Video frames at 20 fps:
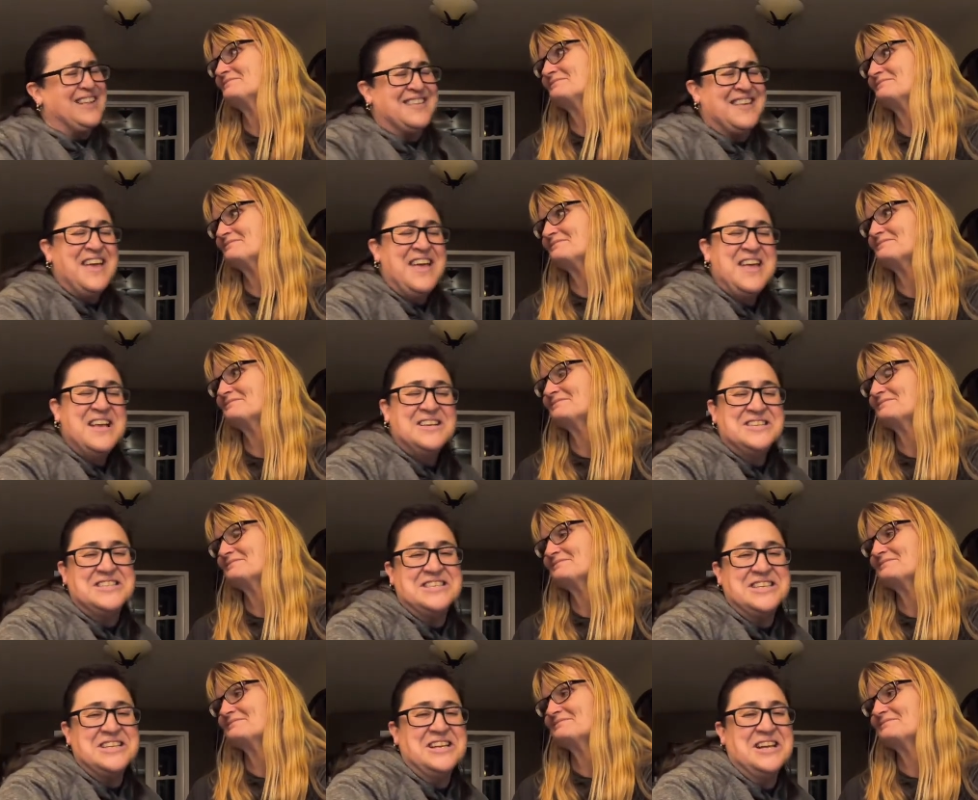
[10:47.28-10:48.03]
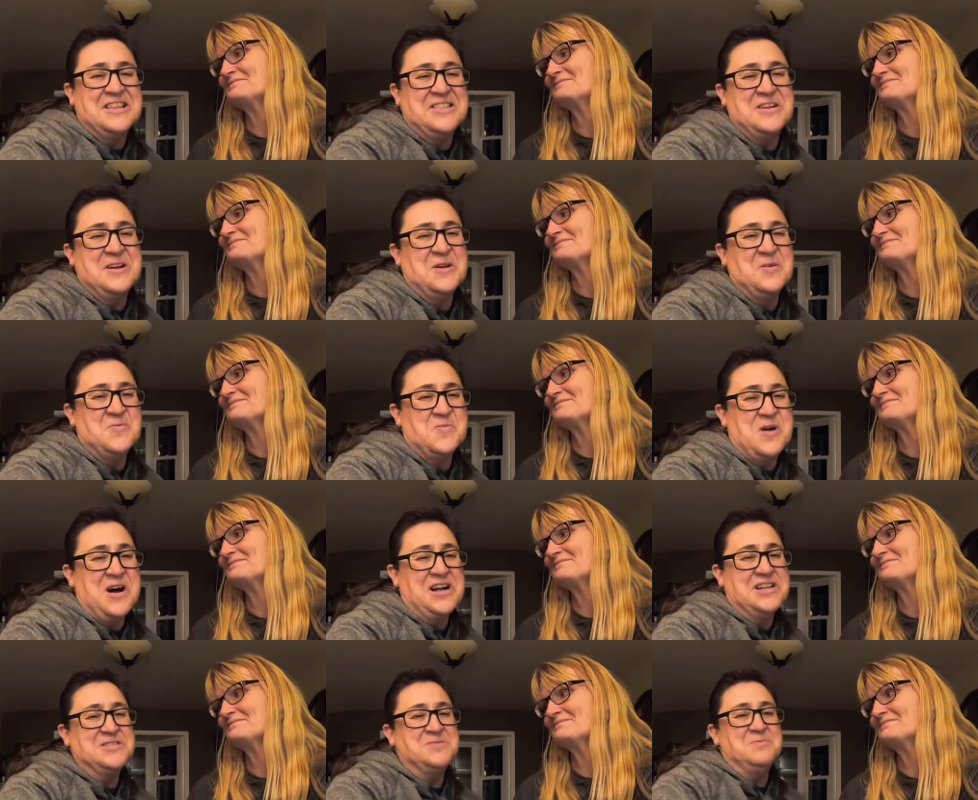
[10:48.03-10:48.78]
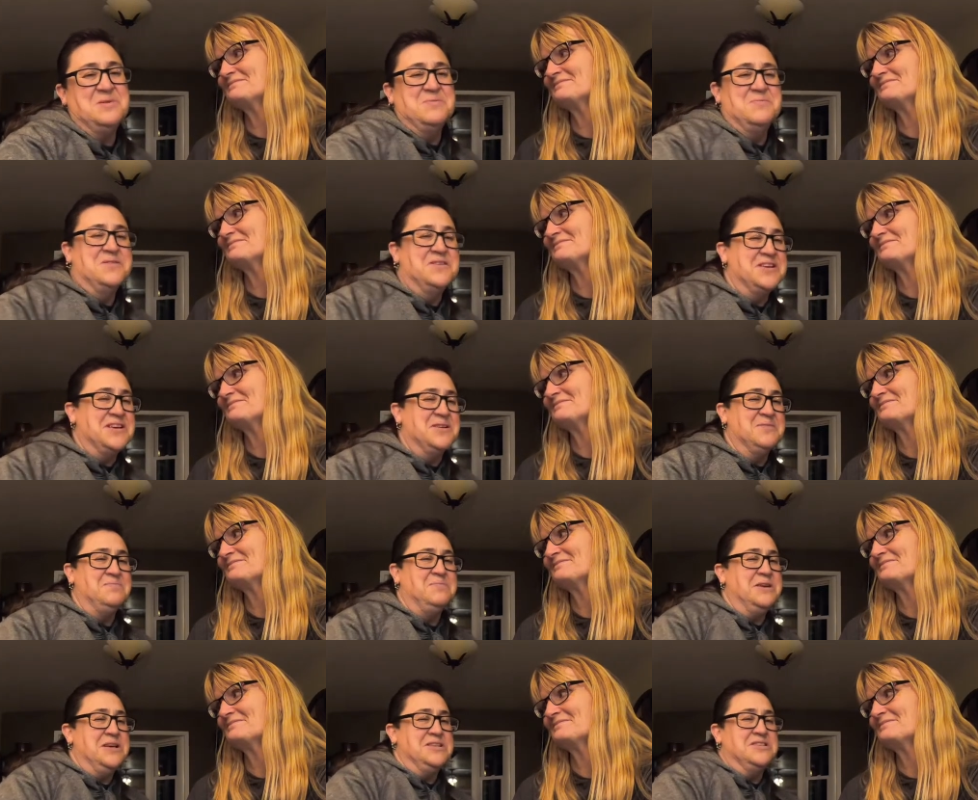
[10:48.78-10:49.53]
Speaker 1: sit out there and watch people get
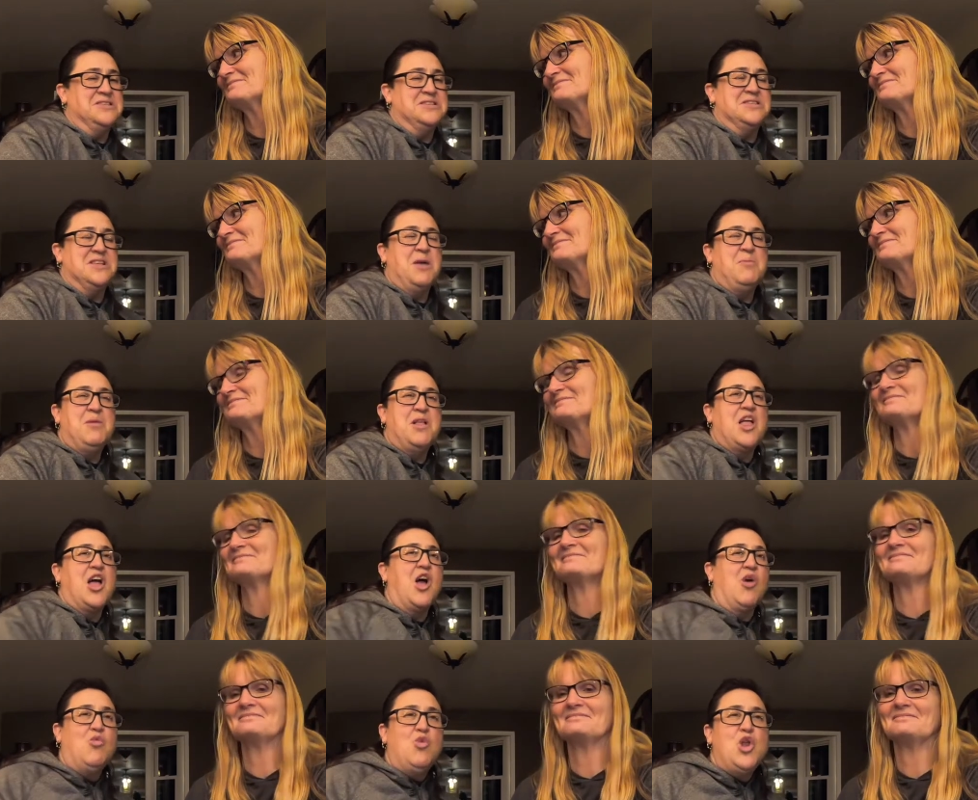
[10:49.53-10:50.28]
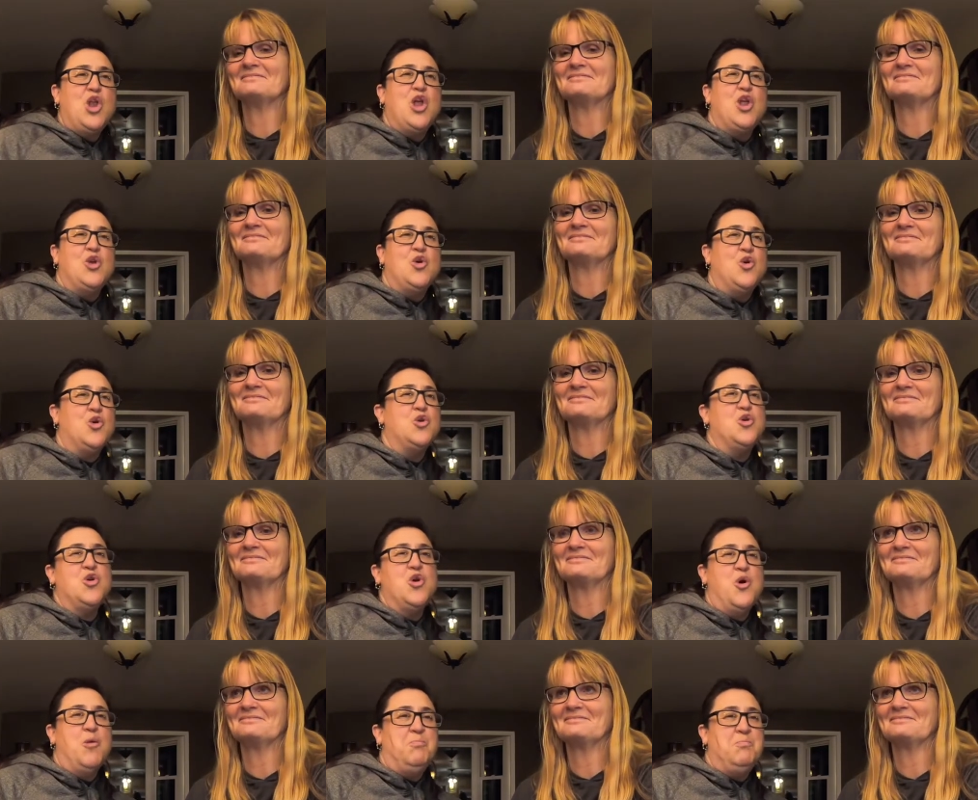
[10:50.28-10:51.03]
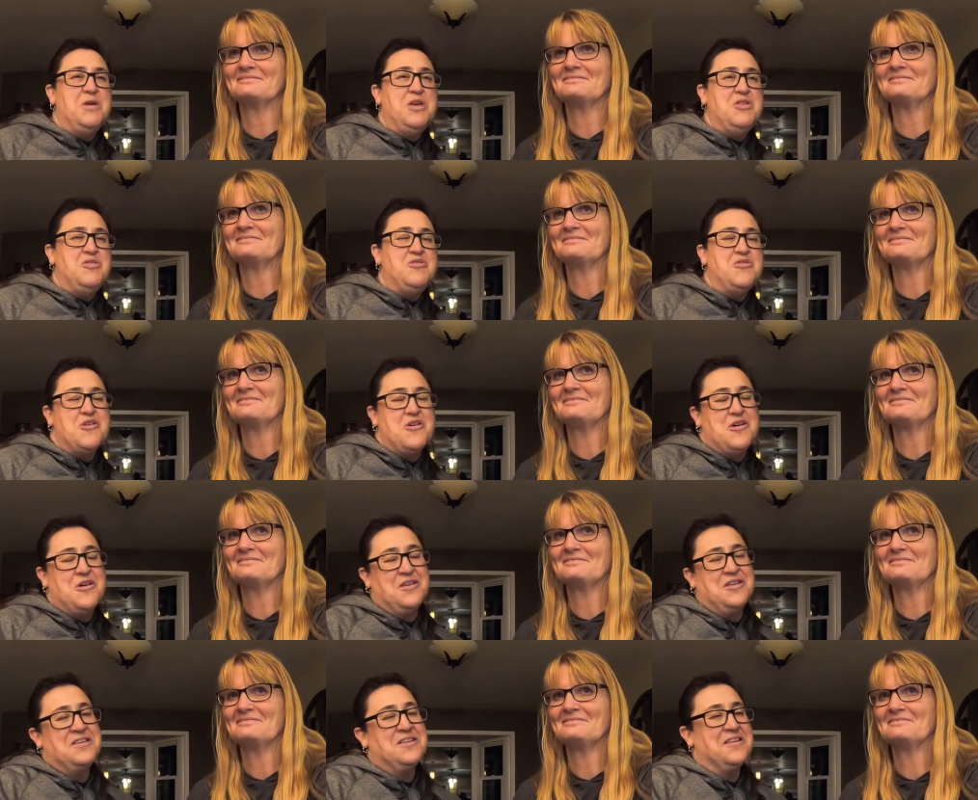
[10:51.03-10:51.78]
pizzas and they'd be like, "We didn't order no
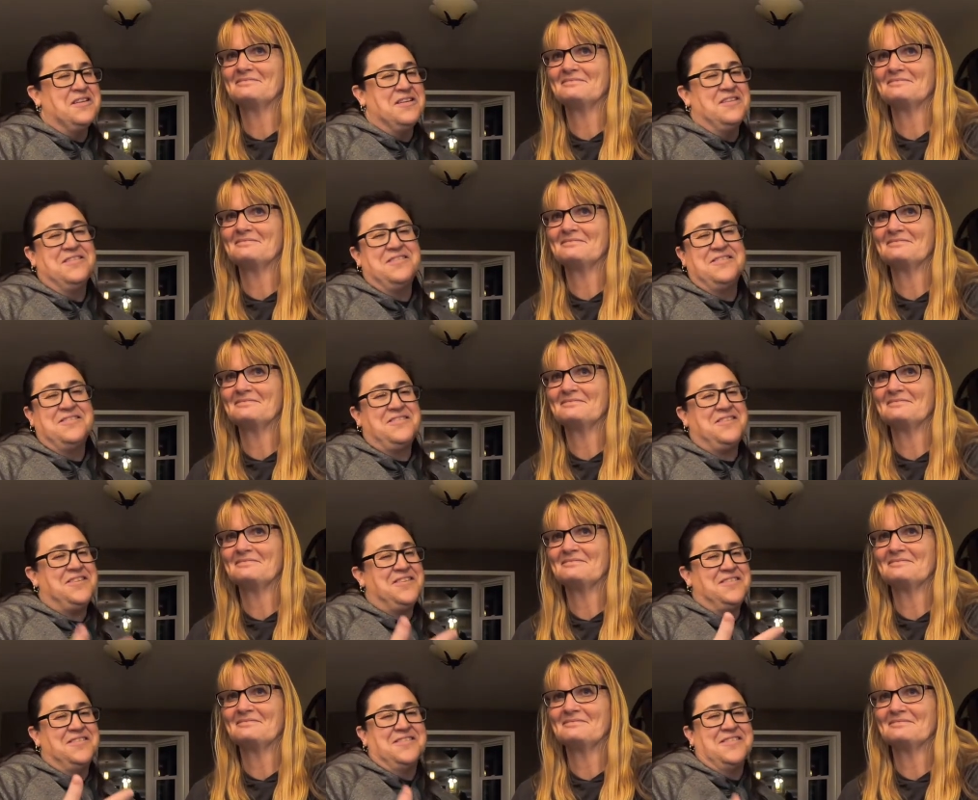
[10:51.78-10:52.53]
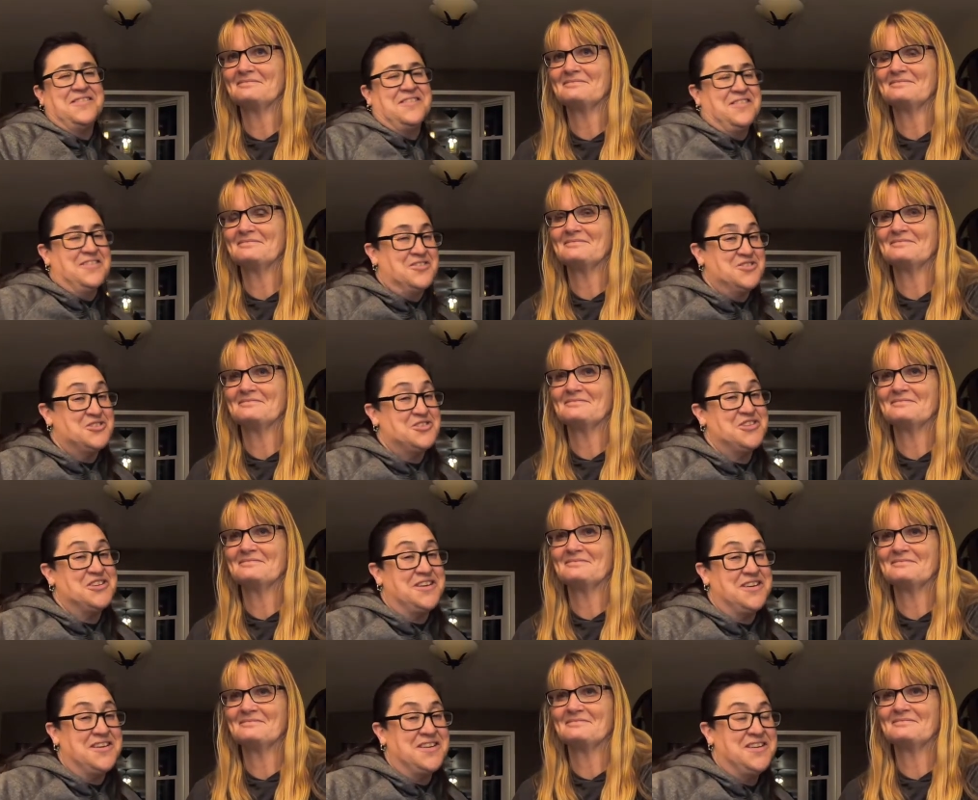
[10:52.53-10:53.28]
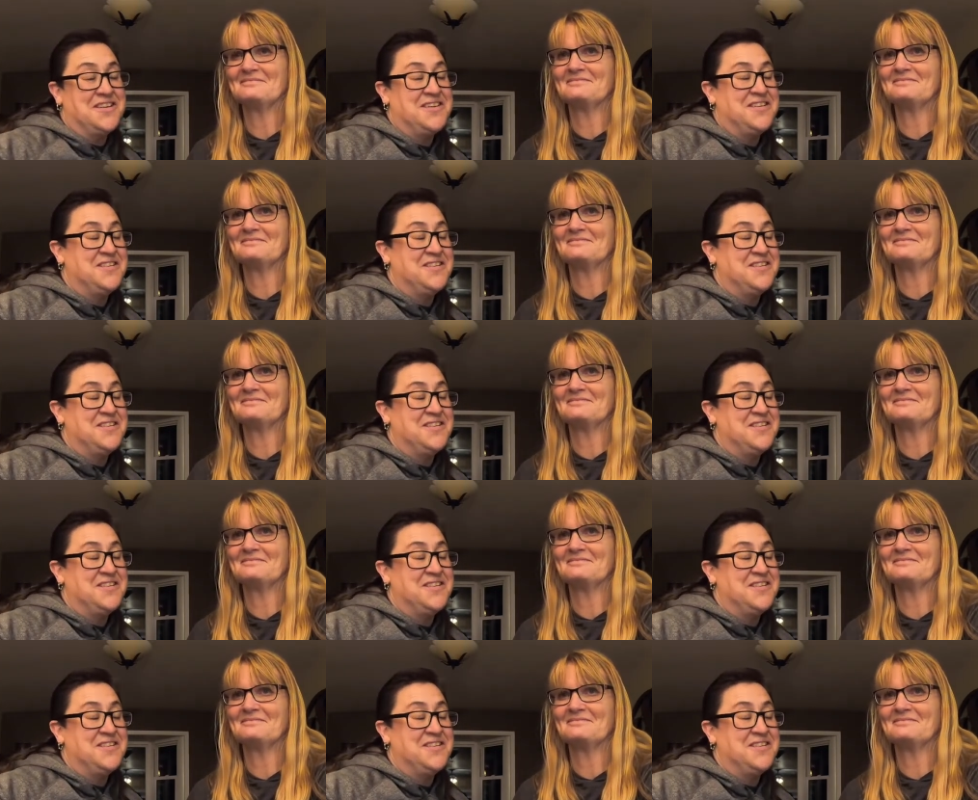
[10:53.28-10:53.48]
pizza. She was a little shit.